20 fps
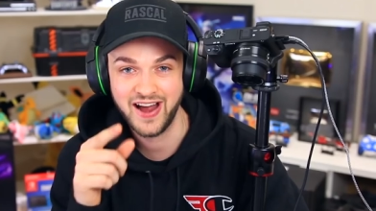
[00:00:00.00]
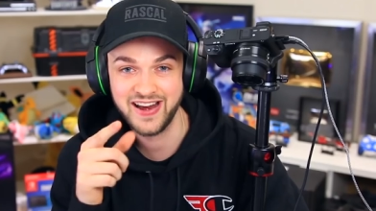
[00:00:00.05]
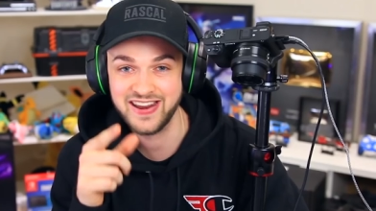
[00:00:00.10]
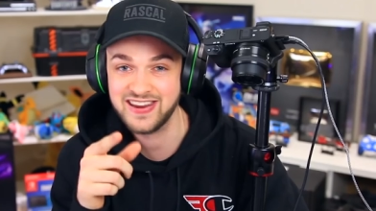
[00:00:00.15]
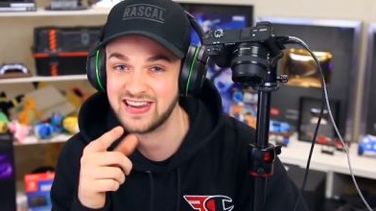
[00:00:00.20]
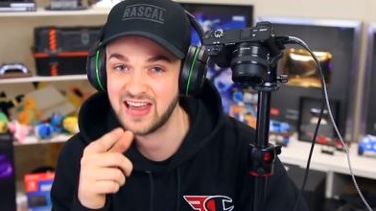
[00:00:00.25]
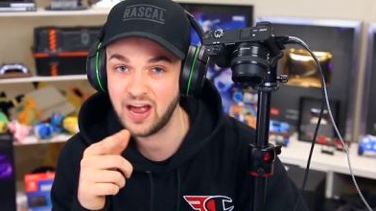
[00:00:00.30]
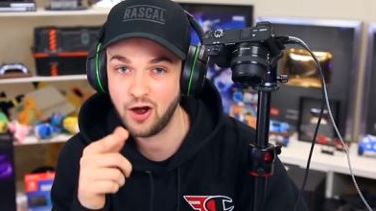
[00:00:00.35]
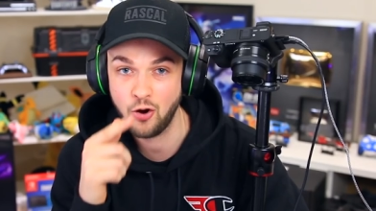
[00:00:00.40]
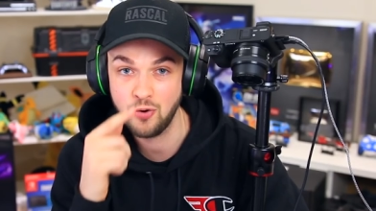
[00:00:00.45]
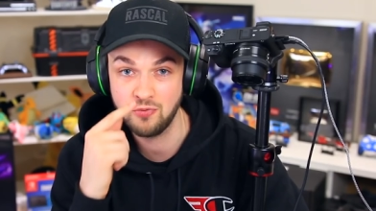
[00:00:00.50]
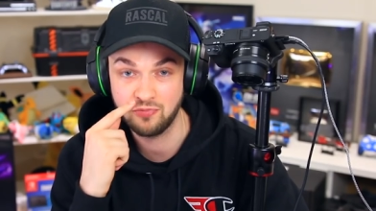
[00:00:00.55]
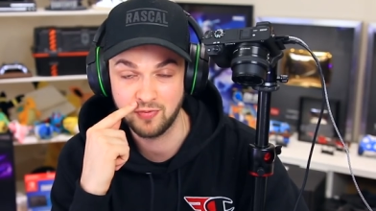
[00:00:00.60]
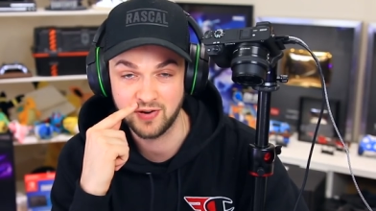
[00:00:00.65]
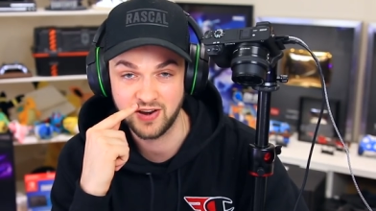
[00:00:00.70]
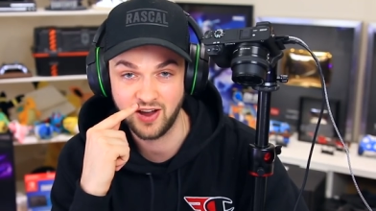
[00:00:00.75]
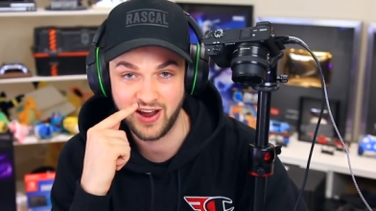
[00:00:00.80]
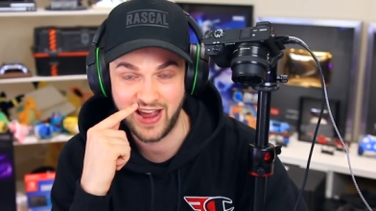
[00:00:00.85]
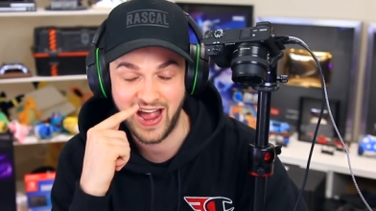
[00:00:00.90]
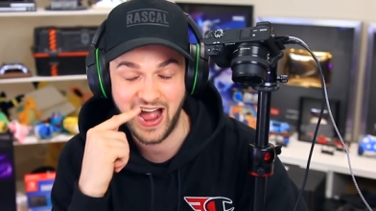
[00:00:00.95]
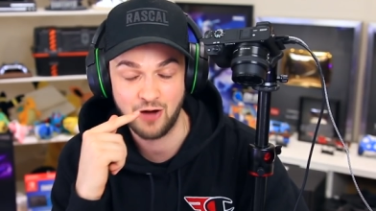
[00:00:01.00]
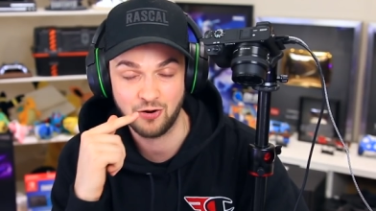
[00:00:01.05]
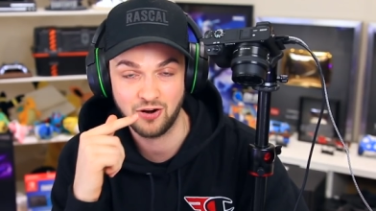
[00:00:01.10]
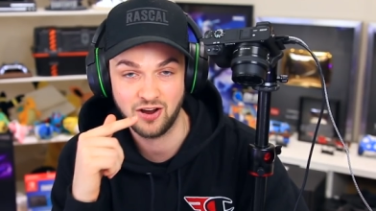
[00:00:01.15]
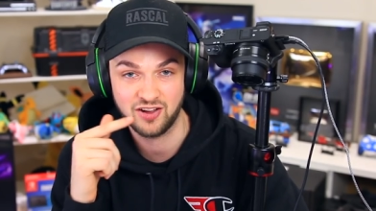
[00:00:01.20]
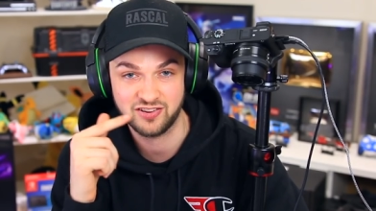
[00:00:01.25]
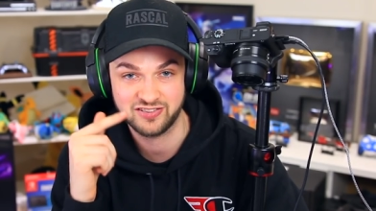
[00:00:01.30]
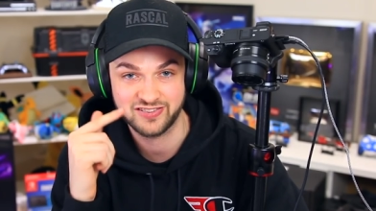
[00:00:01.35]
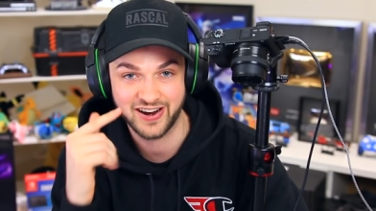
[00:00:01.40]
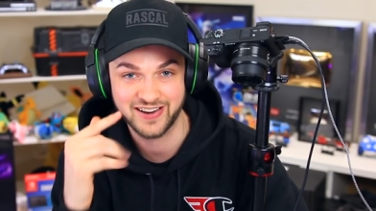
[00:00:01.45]
I didn't get home from a night out
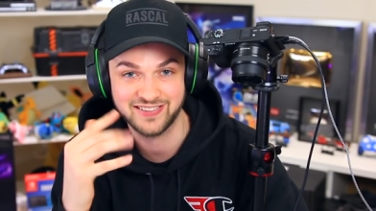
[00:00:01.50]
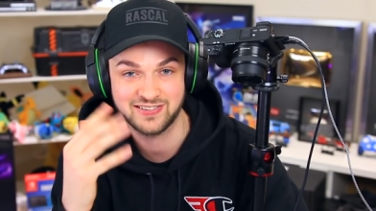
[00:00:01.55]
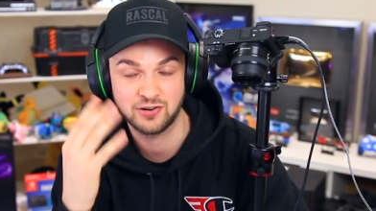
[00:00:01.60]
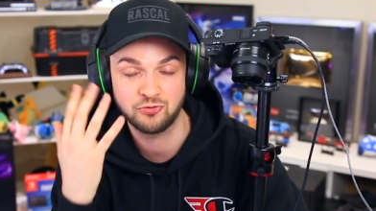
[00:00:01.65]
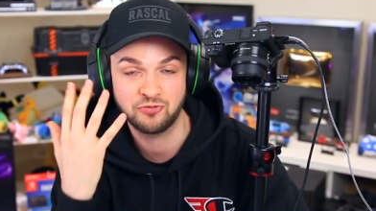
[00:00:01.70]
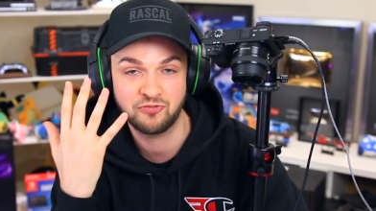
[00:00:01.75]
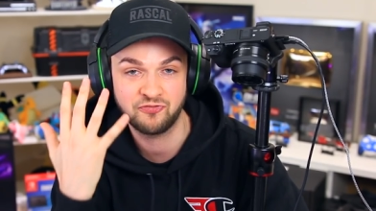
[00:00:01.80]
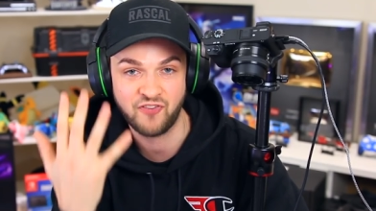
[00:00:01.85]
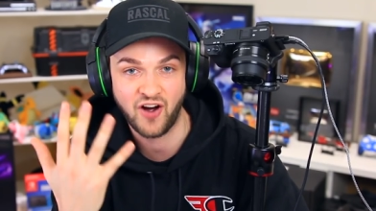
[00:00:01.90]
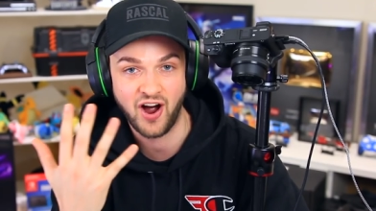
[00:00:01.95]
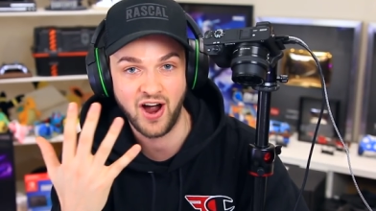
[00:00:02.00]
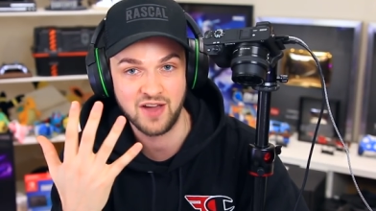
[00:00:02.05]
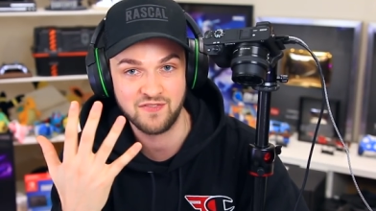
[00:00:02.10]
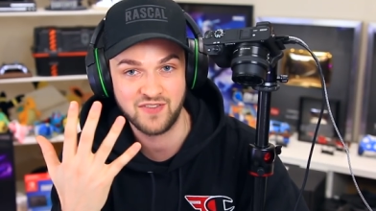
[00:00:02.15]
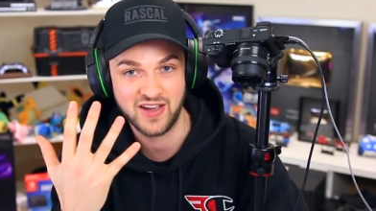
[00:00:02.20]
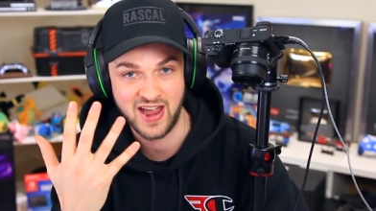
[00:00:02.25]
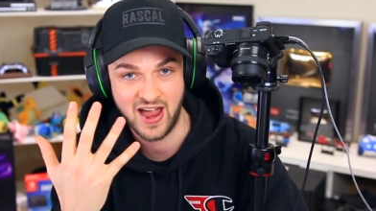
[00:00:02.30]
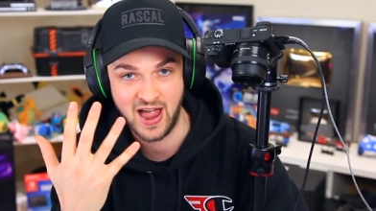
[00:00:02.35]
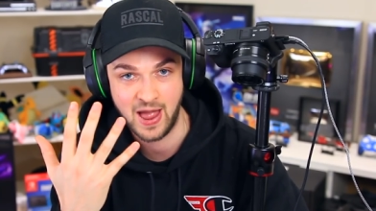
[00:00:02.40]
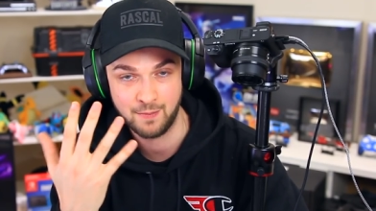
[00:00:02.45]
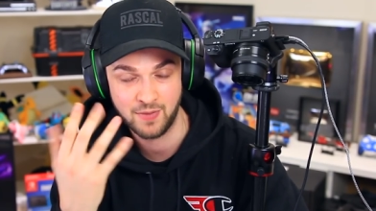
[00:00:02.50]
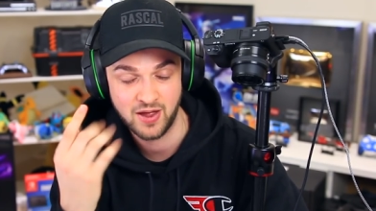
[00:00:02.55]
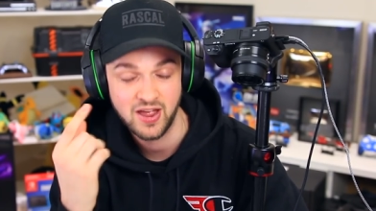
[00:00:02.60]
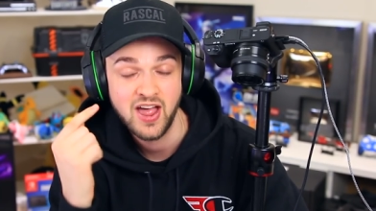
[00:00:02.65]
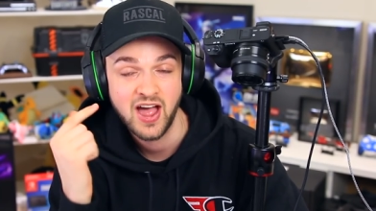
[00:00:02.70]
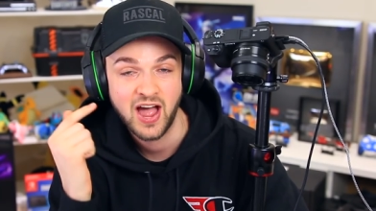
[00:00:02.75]
last night until 5 AM.